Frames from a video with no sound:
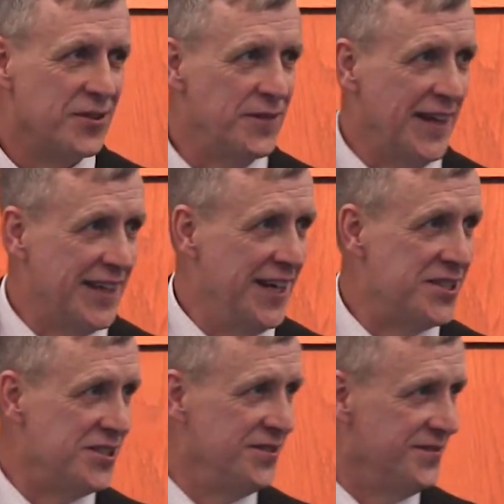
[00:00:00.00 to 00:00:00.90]
their
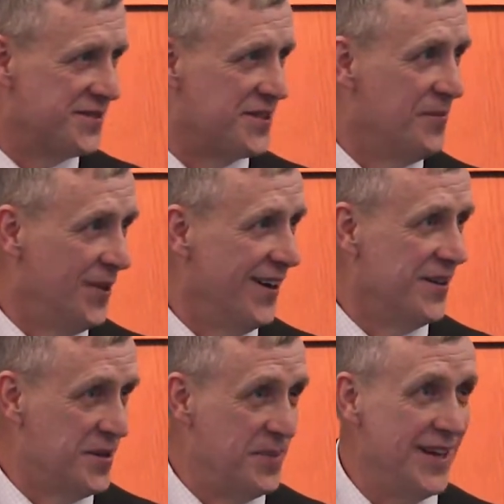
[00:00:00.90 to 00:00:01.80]
vacation somewhere
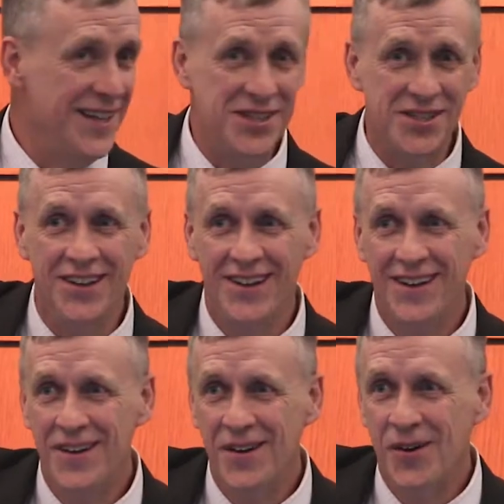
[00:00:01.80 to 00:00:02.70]
on the beach,
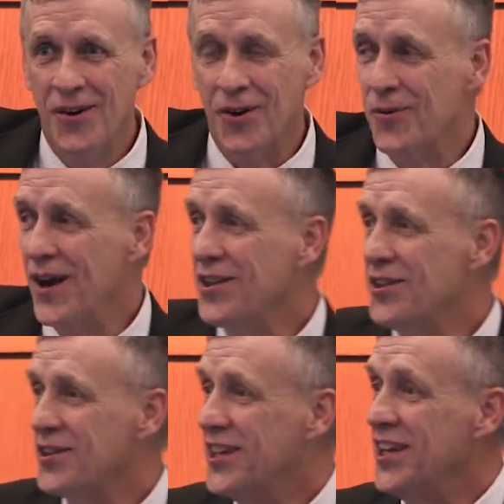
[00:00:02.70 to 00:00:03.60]
or whether
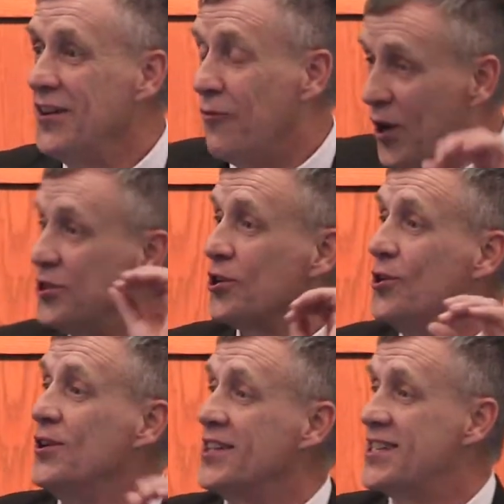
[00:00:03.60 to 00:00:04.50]
they're thinking of what they're
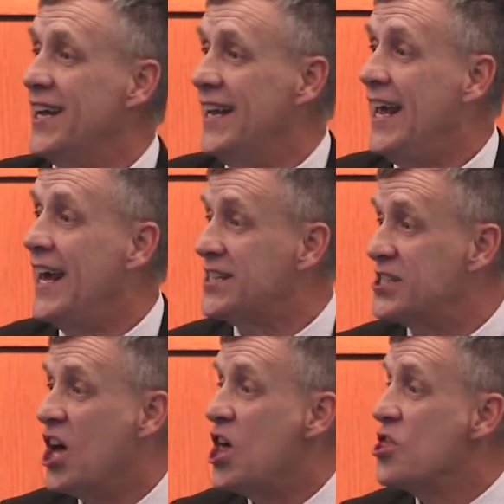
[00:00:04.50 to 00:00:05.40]
going to say
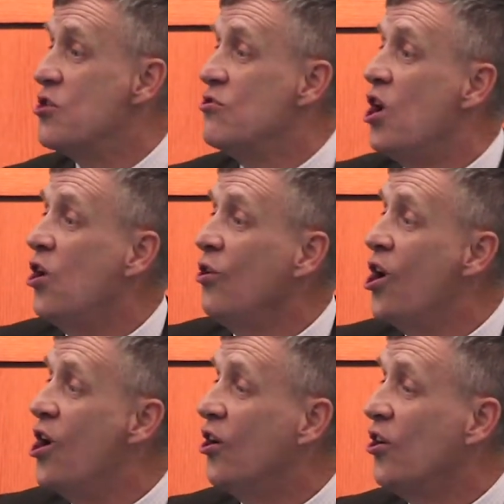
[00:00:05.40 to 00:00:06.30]
next, they're no
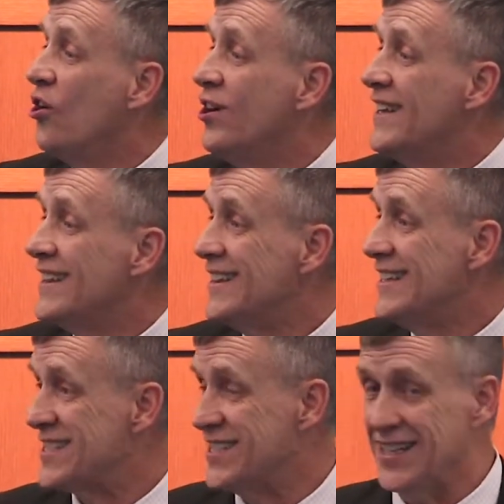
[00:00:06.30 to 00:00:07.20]
longer
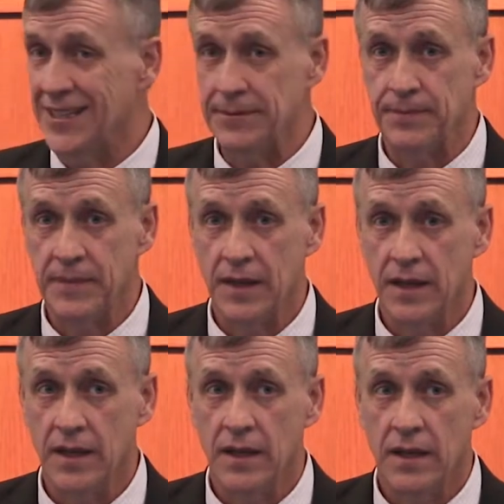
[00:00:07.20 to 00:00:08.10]
listening.
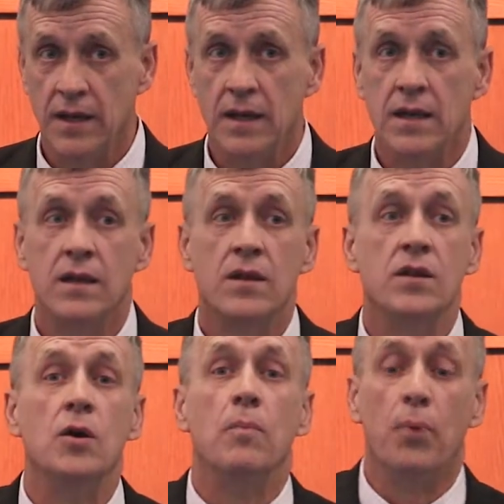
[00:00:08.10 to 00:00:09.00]

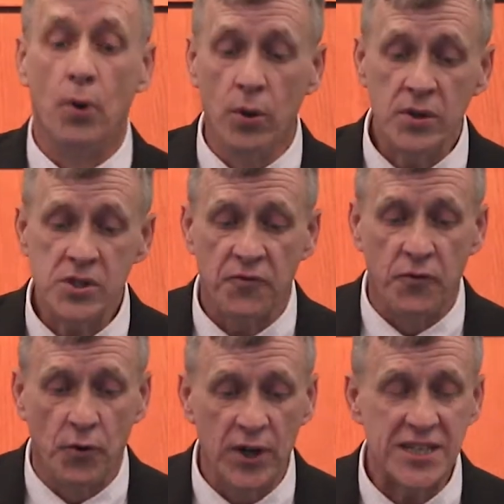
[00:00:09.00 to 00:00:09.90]
The importance
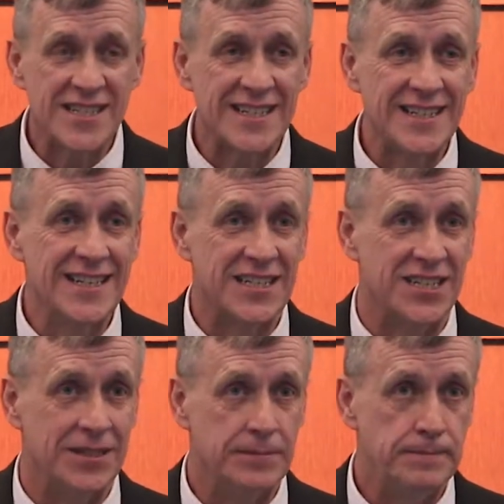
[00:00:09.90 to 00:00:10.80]
for us to
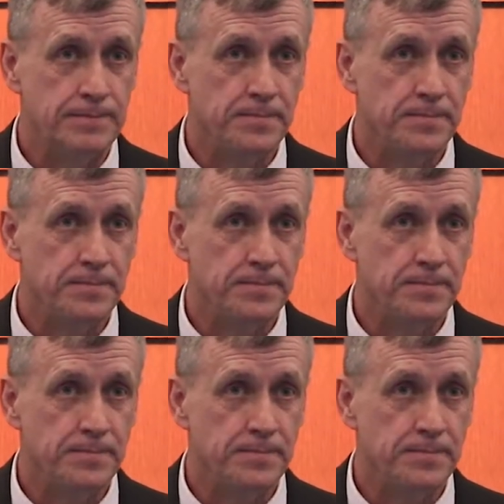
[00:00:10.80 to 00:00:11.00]
listen.